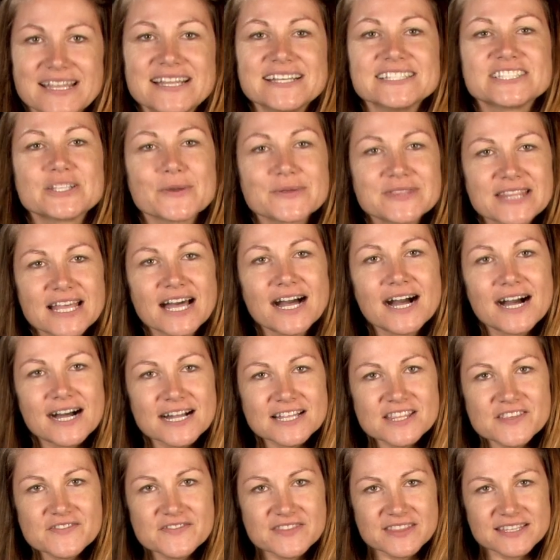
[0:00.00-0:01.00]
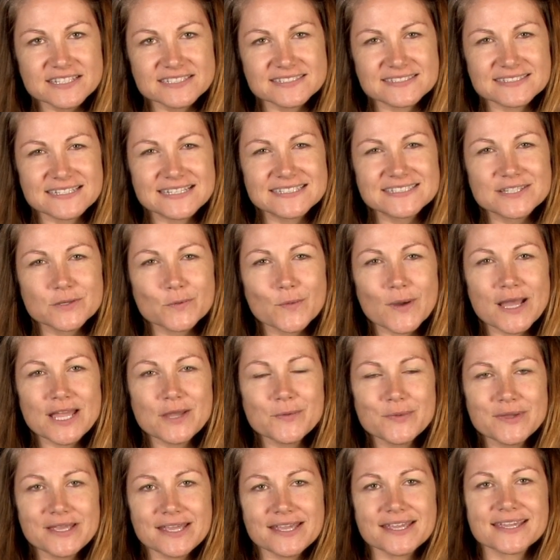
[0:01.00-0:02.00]
So at the heart of this is the
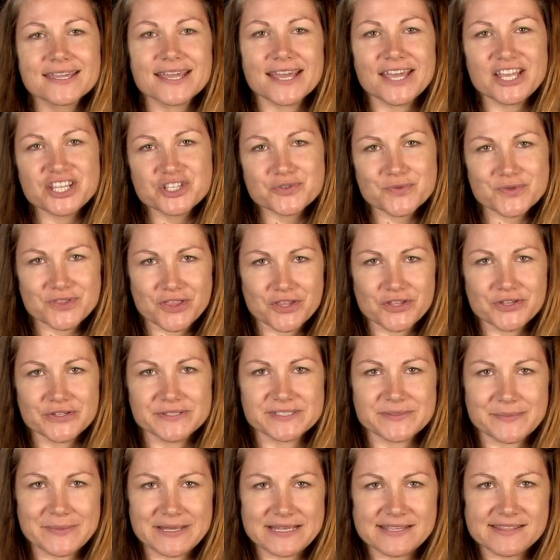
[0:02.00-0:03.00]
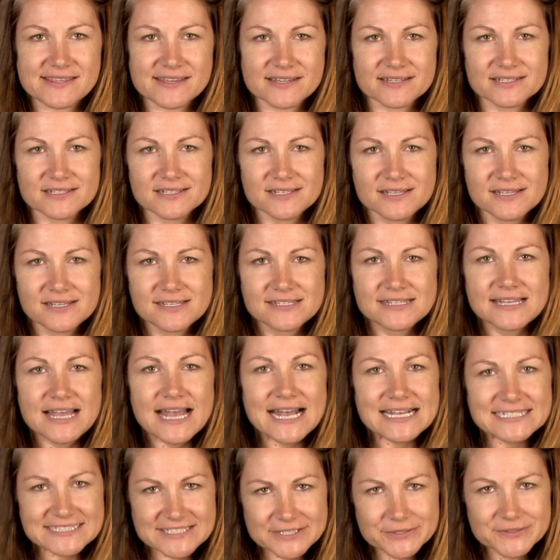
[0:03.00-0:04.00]
way we engage with the news media.
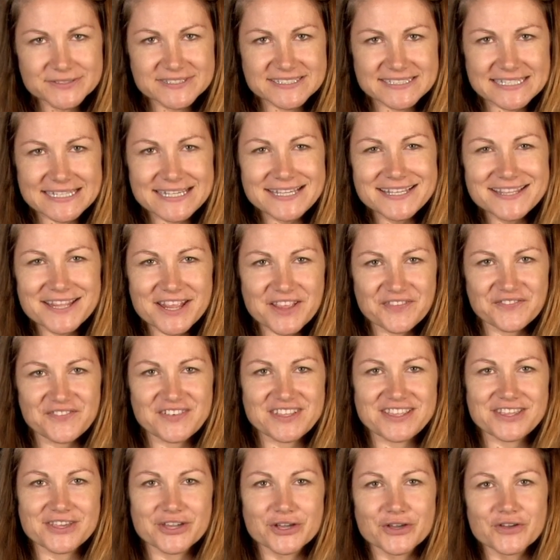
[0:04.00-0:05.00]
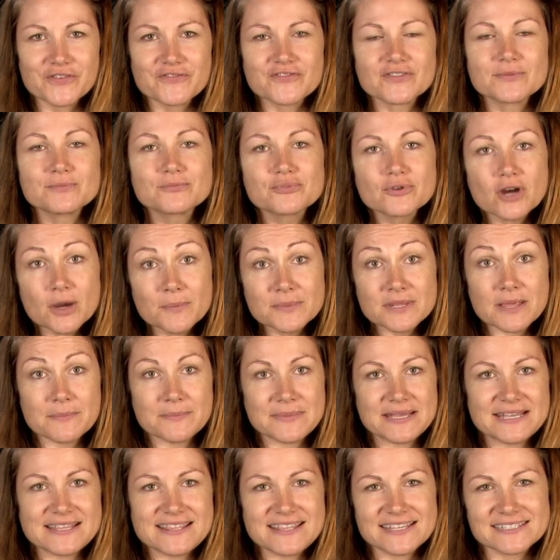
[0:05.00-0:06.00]
As you'll see in this video from prominent
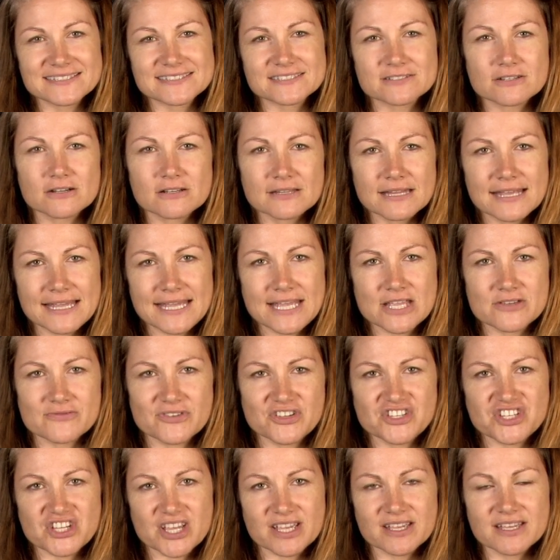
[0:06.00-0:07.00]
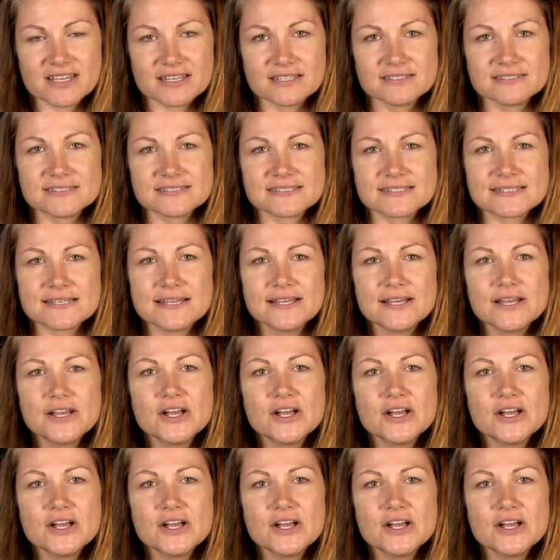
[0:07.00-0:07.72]
media scholar Henry Jenkins,